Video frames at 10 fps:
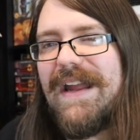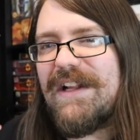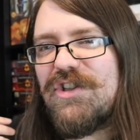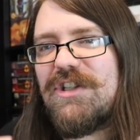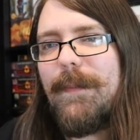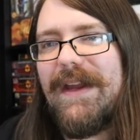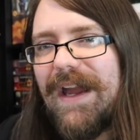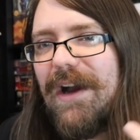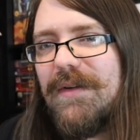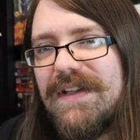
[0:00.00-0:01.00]
and shipping
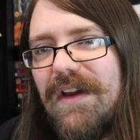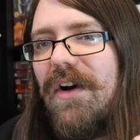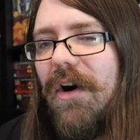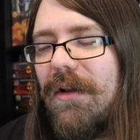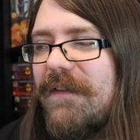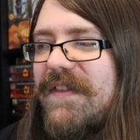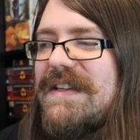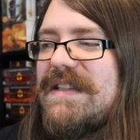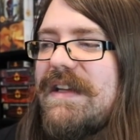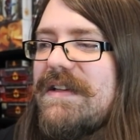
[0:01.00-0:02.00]
out all of
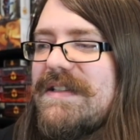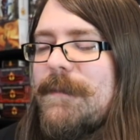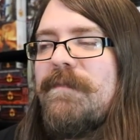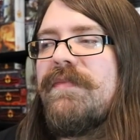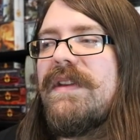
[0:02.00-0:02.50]
these things?